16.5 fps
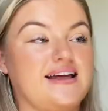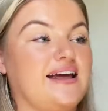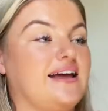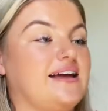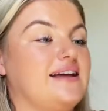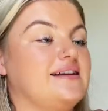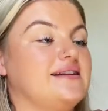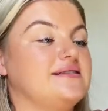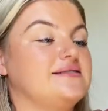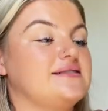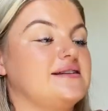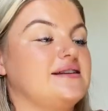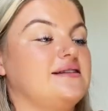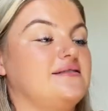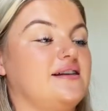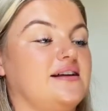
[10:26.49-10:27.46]
And
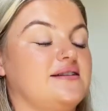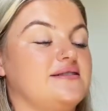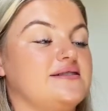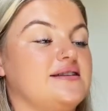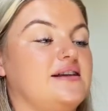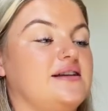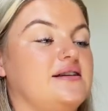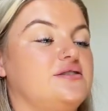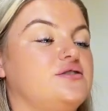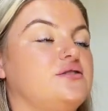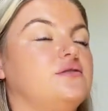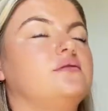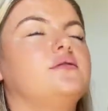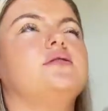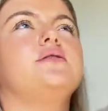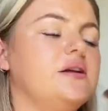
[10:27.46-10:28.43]
like I said,
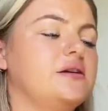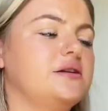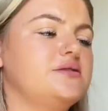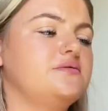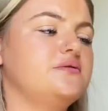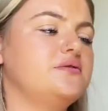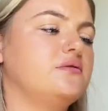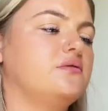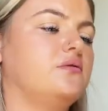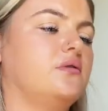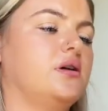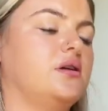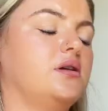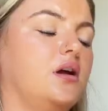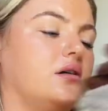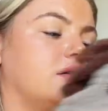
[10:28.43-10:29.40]
this one took
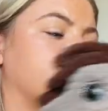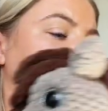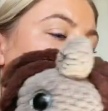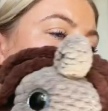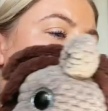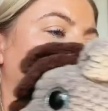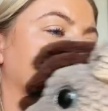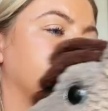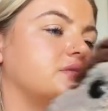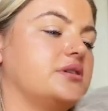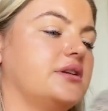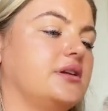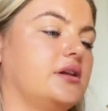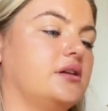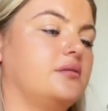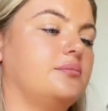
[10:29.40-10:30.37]
longer than the goat, I
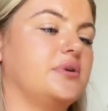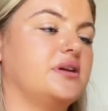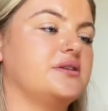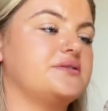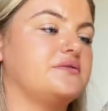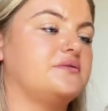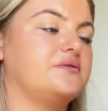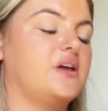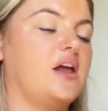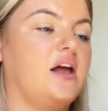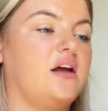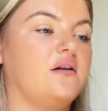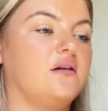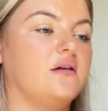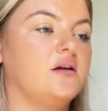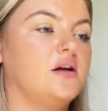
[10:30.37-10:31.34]
think, because of the
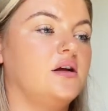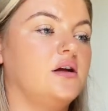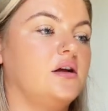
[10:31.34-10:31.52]
hair.